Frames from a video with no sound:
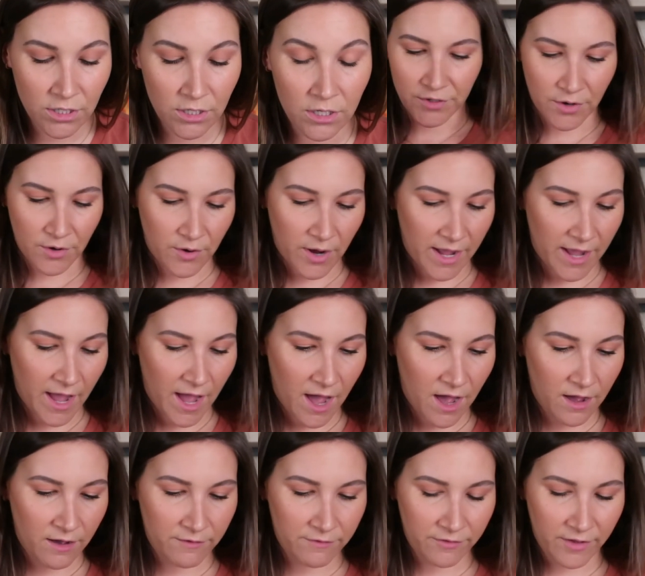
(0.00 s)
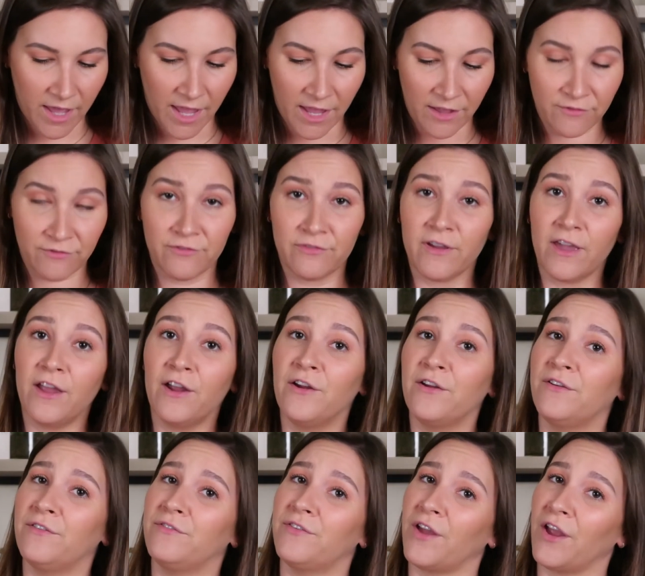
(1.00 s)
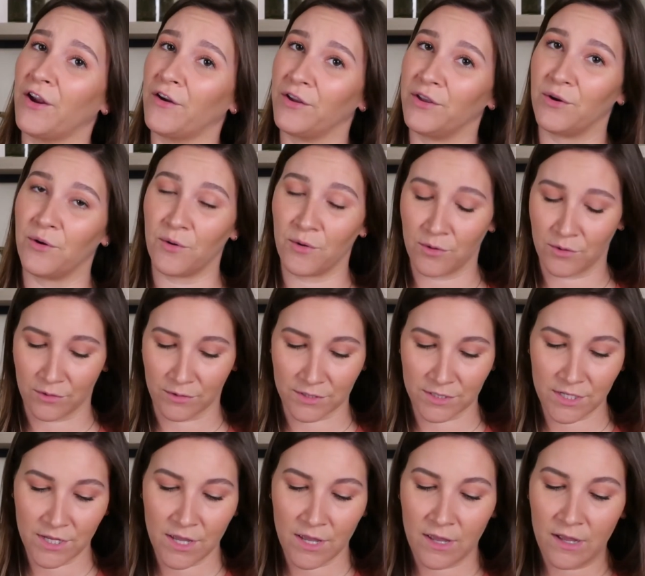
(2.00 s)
So I have a very, very old,